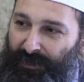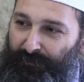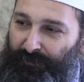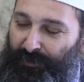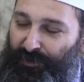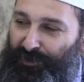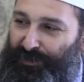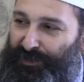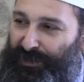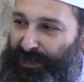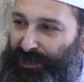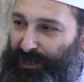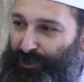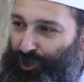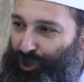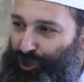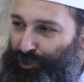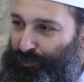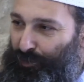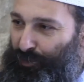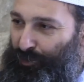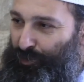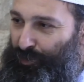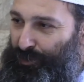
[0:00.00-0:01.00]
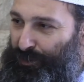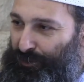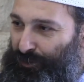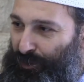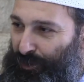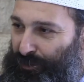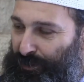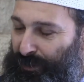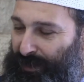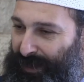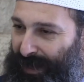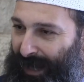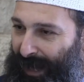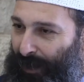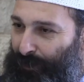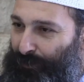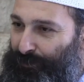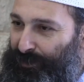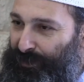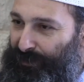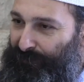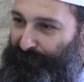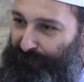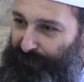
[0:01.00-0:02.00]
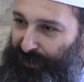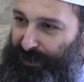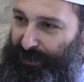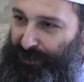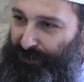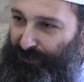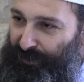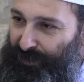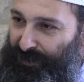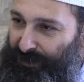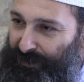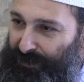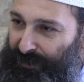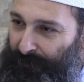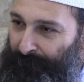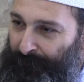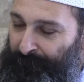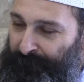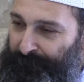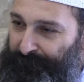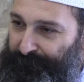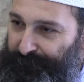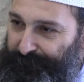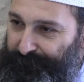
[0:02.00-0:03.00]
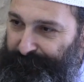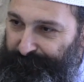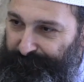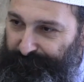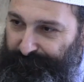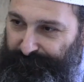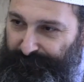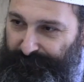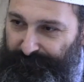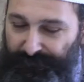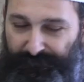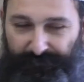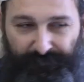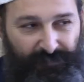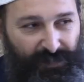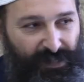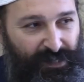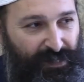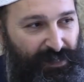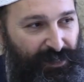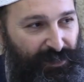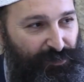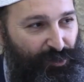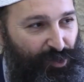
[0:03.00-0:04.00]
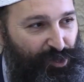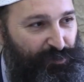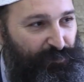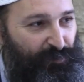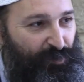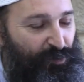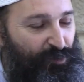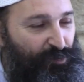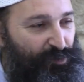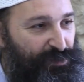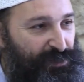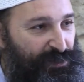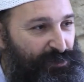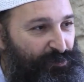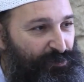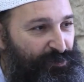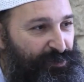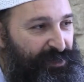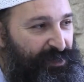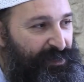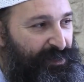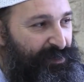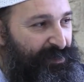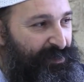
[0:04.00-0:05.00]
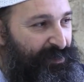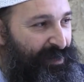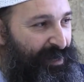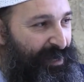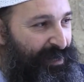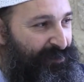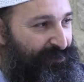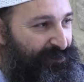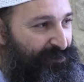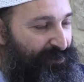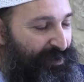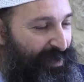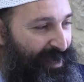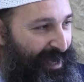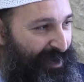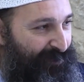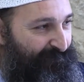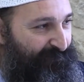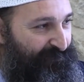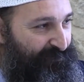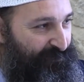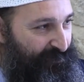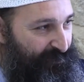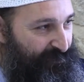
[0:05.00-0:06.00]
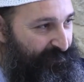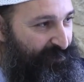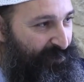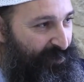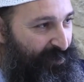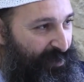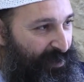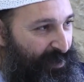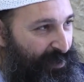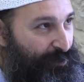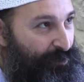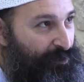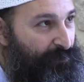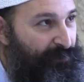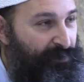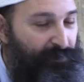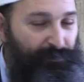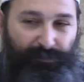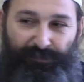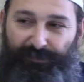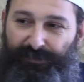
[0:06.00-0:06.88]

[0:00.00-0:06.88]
because the Kadosh Baruch Hu is not counting victories. The Kadosh Baruch Hu is looking at the effort. A lot of people